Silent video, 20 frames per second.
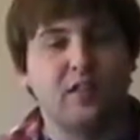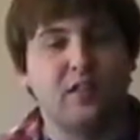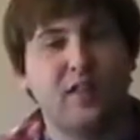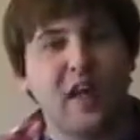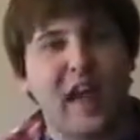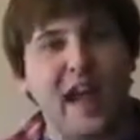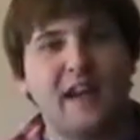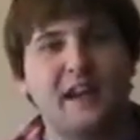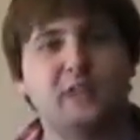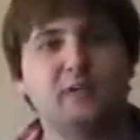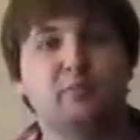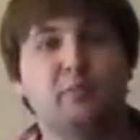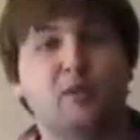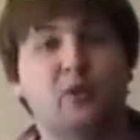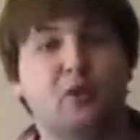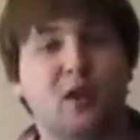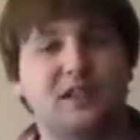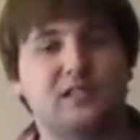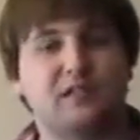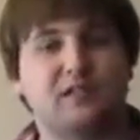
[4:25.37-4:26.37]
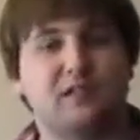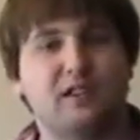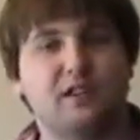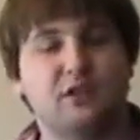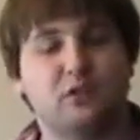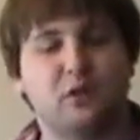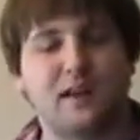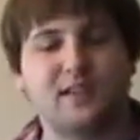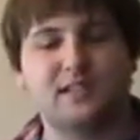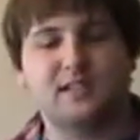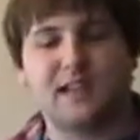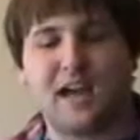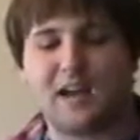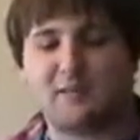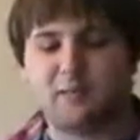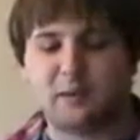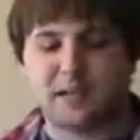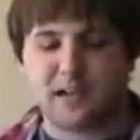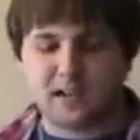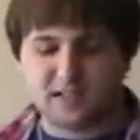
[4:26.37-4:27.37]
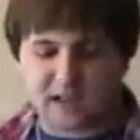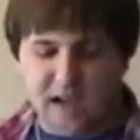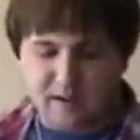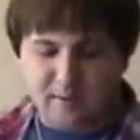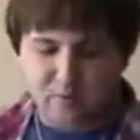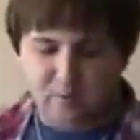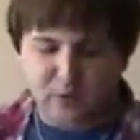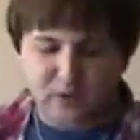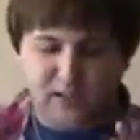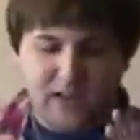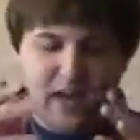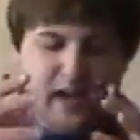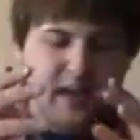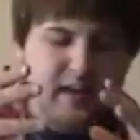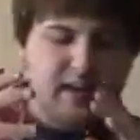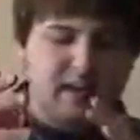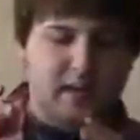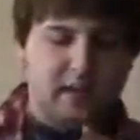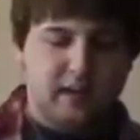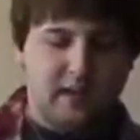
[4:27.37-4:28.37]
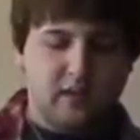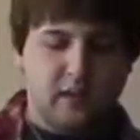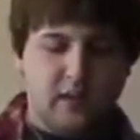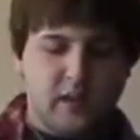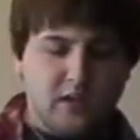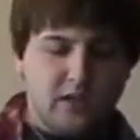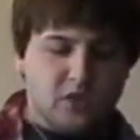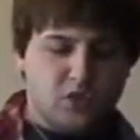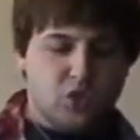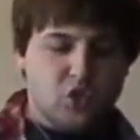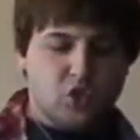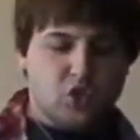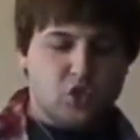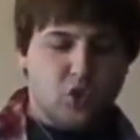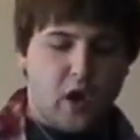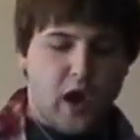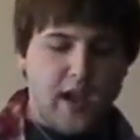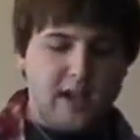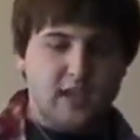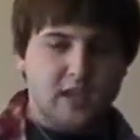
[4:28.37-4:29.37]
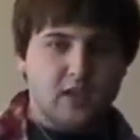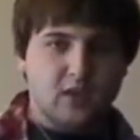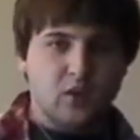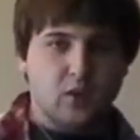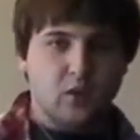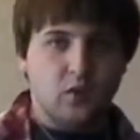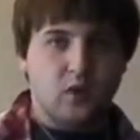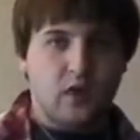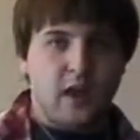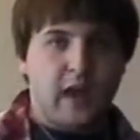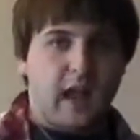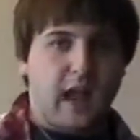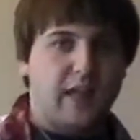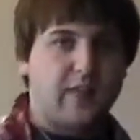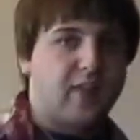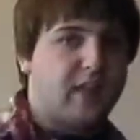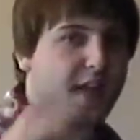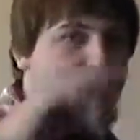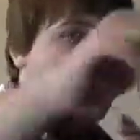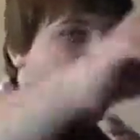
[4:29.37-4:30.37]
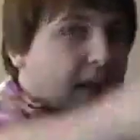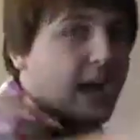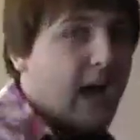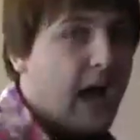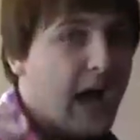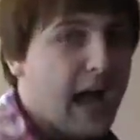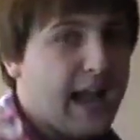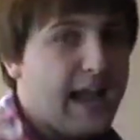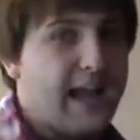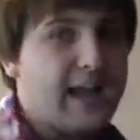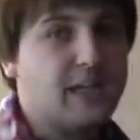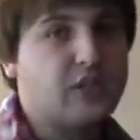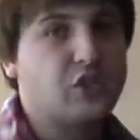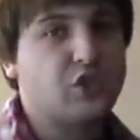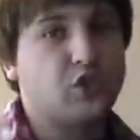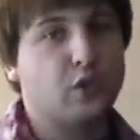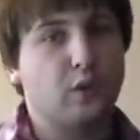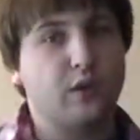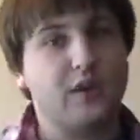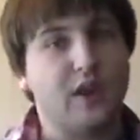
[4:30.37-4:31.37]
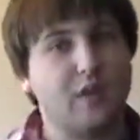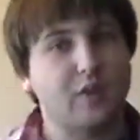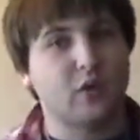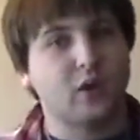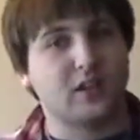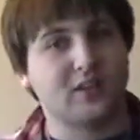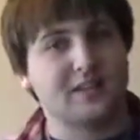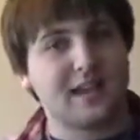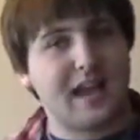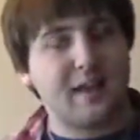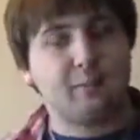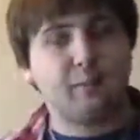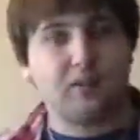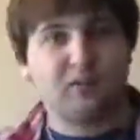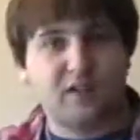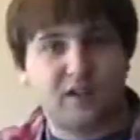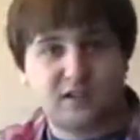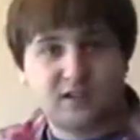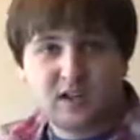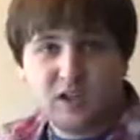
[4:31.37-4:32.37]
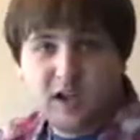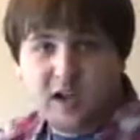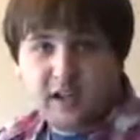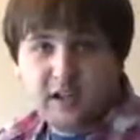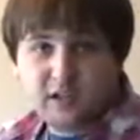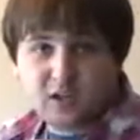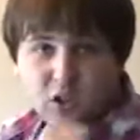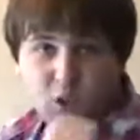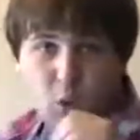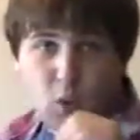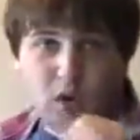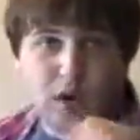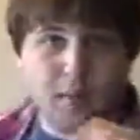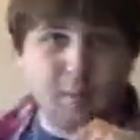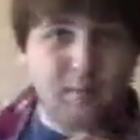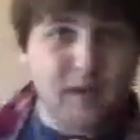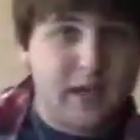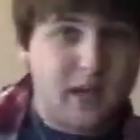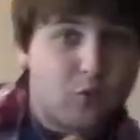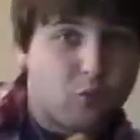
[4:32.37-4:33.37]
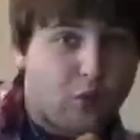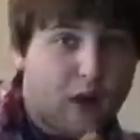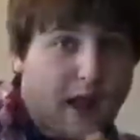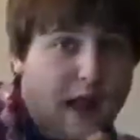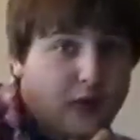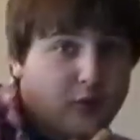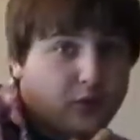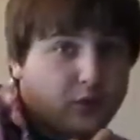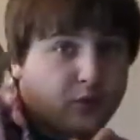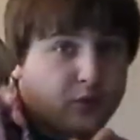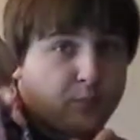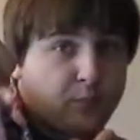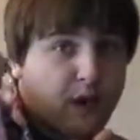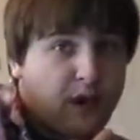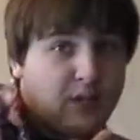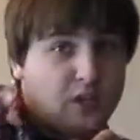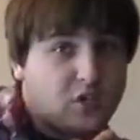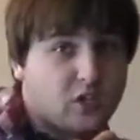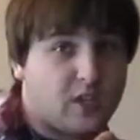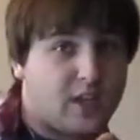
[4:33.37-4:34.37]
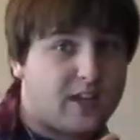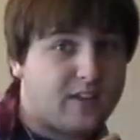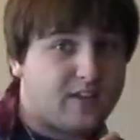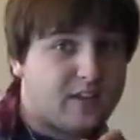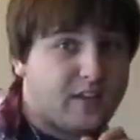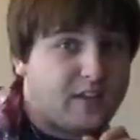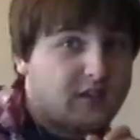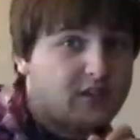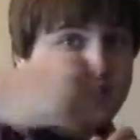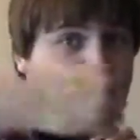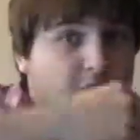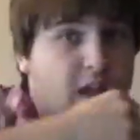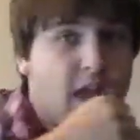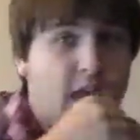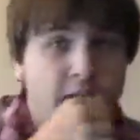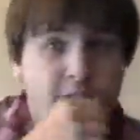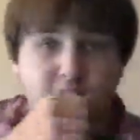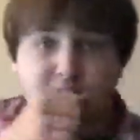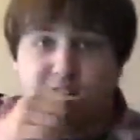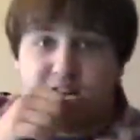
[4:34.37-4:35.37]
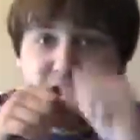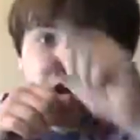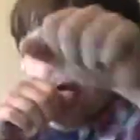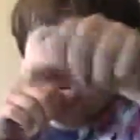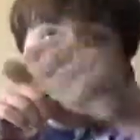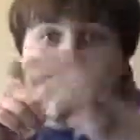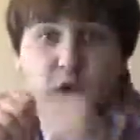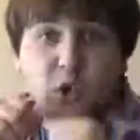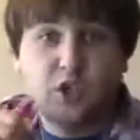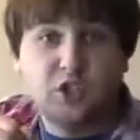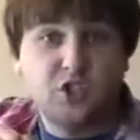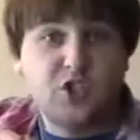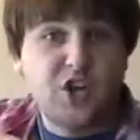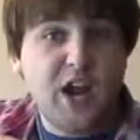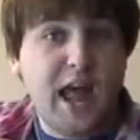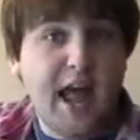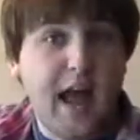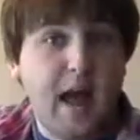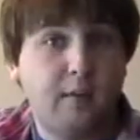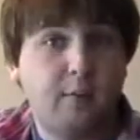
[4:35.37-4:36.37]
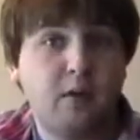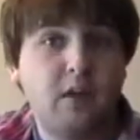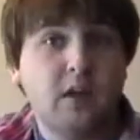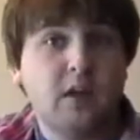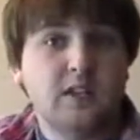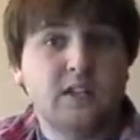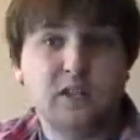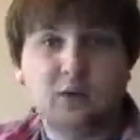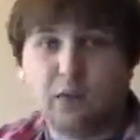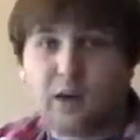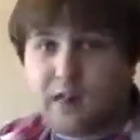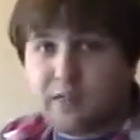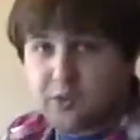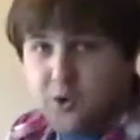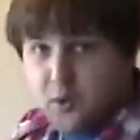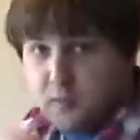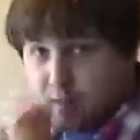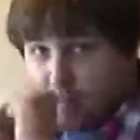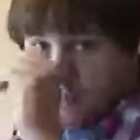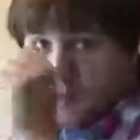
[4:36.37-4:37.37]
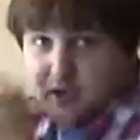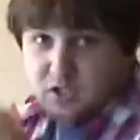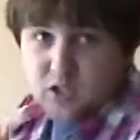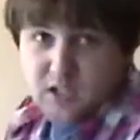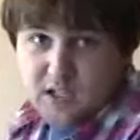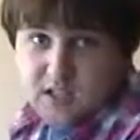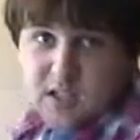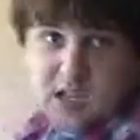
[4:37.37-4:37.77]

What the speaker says: That is progressive indirect attack because I'm pretending to strike you and then I hit you. Another example of this is throwing a big round punch like this and then you throw a jab. See, when I throw my punch like